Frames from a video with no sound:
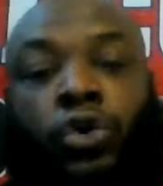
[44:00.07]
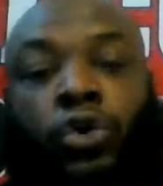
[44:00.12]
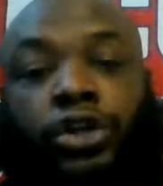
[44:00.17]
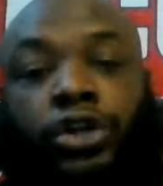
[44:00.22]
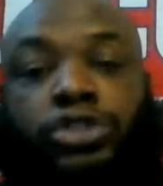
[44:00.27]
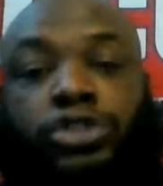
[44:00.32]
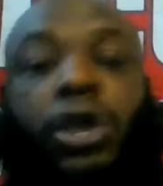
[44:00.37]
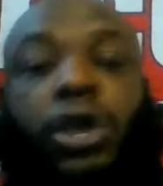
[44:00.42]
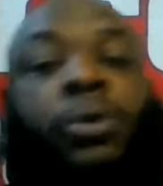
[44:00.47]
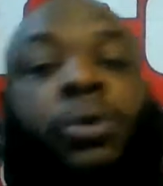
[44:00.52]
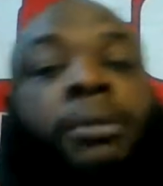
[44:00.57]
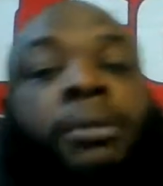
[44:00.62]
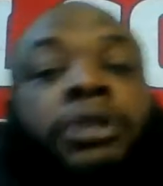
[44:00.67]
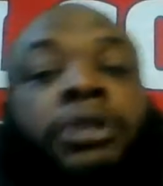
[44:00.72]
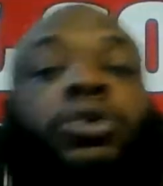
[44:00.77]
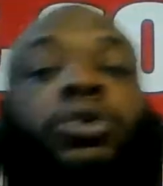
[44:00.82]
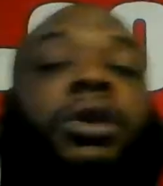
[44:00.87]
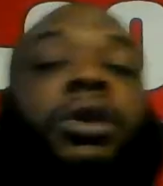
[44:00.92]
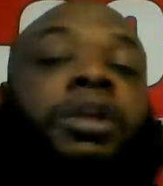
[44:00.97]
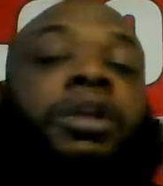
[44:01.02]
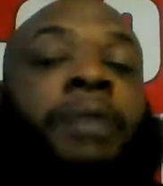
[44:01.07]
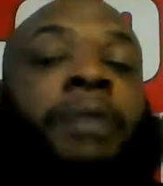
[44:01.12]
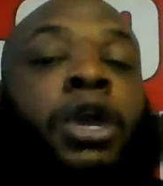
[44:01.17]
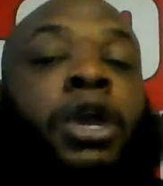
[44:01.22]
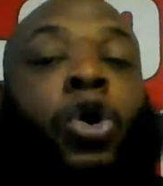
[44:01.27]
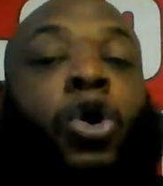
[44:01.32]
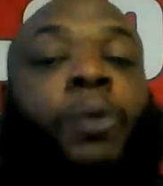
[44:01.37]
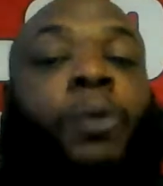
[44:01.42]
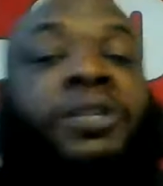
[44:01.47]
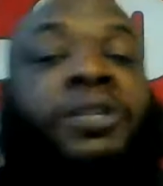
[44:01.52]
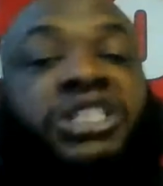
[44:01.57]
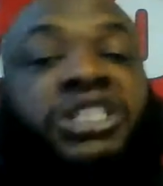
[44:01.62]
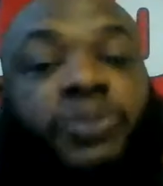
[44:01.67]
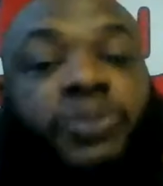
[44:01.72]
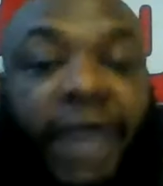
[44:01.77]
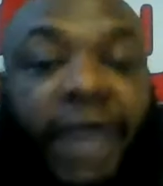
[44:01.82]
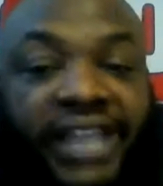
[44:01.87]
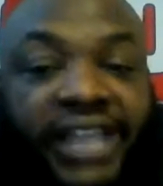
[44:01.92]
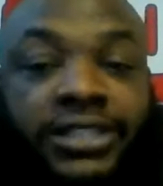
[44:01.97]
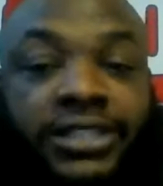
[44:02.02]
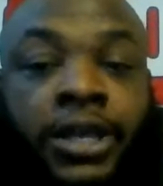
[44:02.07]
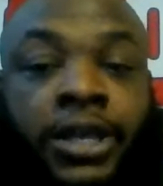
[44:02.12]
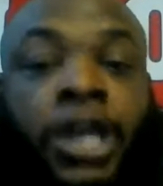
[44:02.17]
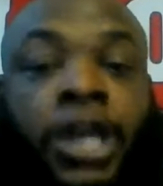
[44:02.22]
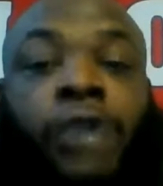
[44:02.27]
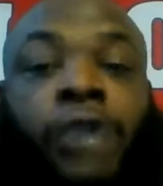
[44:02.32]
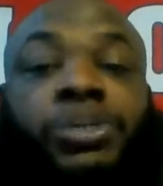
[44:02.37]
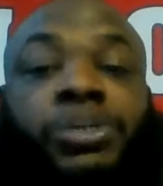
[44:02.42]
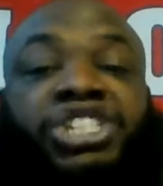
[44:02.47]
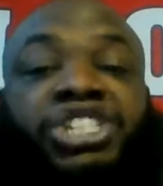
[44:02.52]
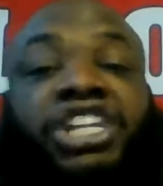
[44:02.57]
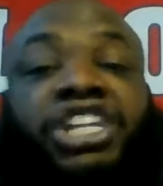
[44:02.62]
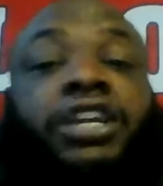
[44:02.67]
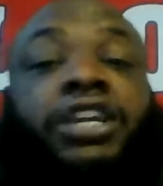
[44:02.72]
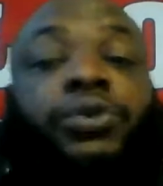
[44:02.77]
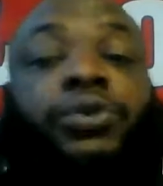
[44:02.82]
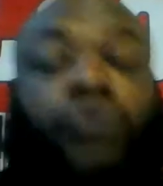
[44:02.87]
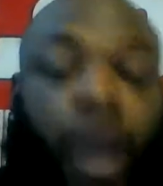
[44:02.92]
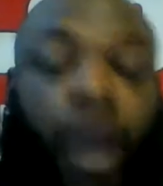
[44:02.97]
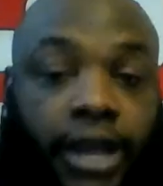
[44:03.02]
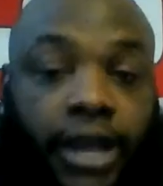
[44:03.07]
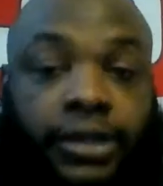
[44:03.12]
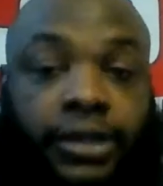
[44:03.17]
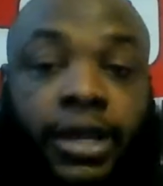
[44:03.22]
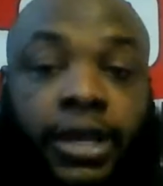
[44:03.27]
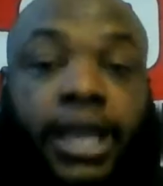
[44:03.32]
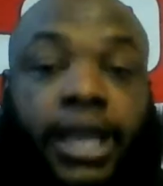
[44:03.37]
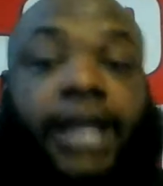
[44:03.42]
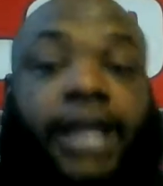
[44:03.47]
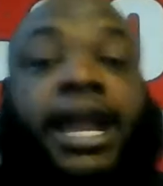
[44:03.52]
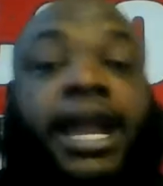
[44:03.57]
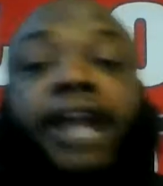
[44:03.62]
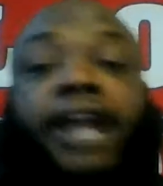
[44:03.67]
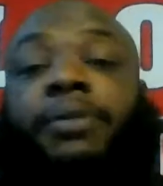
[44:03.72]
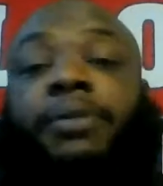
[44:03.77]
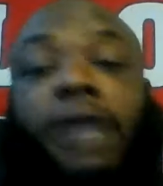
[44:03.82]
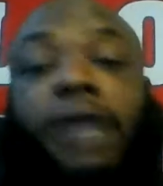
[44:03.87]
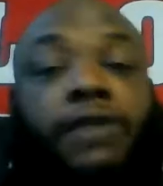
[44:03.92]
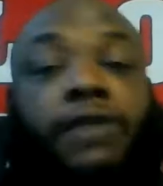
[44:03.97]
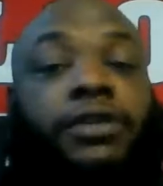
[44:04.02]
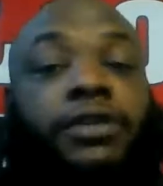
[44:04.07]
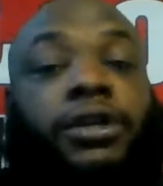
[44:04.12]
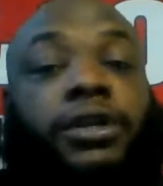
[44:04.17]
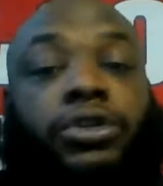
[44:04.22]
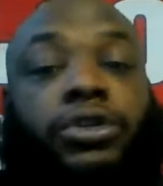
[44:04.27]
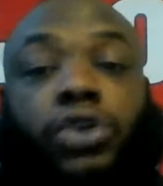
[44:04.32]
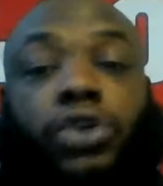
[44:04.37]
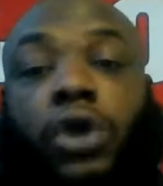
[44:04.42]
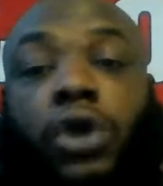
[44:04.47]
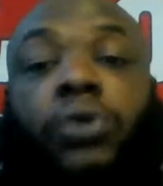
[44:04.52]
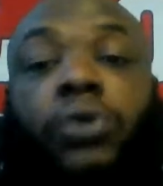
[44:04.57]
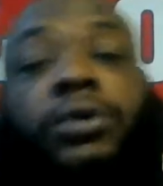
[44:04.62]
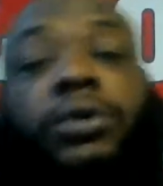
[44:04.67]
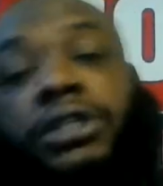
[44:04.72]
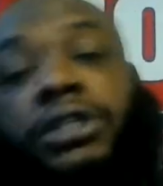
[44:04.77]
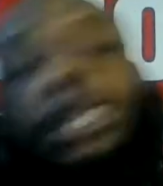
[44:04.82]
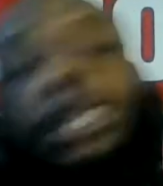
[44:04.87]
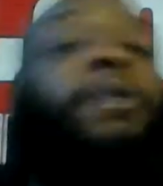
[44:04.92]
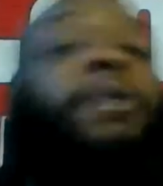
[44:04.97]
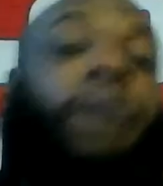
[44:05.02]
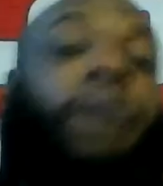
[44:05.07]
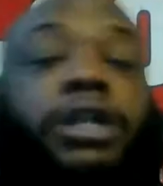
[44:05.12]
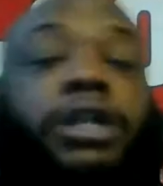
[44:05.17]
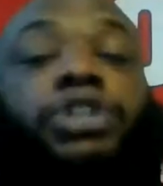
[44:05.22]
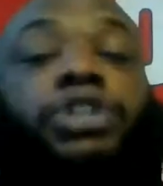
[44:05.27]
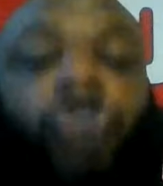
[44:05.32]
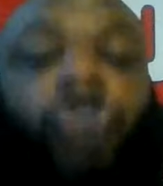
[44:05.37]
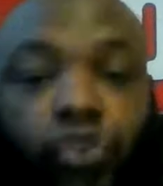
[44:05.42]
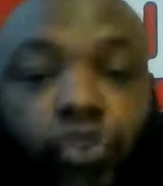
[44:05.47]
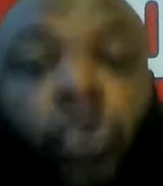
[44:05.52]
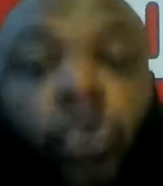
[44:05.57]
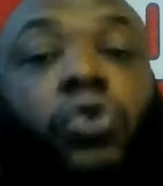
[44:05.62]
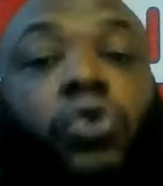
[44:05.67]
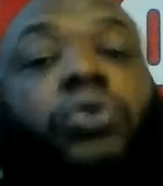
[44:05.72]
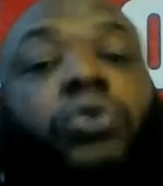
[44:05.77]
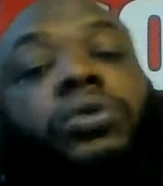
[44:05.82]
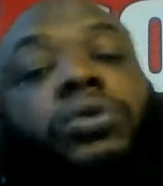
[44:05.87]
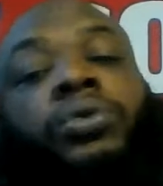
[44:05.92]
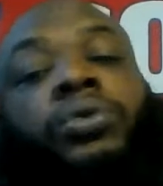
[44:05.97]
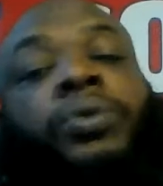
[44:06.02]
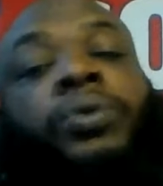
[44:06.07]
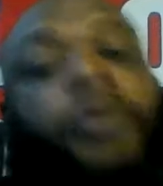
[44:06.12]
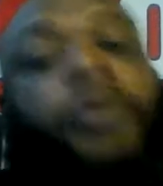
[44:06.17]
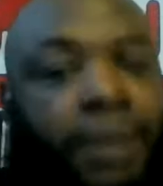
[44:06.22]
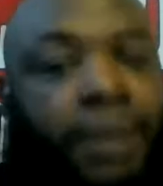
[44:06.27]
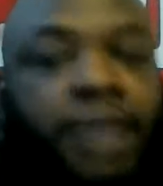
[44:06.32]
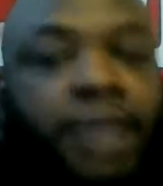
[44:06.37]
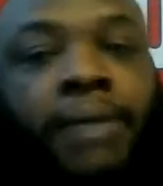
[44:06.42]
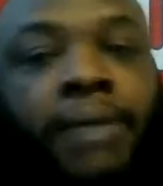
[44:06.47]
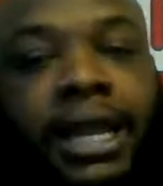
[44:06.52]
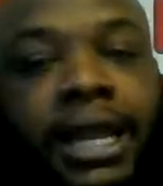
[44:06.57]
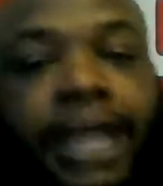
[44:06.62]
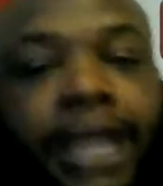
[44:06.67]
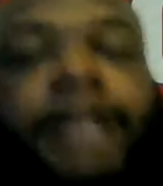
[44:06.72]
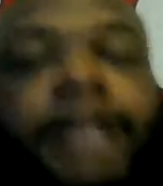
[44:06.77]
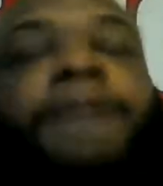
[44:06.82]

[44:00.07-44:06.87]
so I want my daughter to be in open space where she can run and I can be able to, keep her control with me and my lady.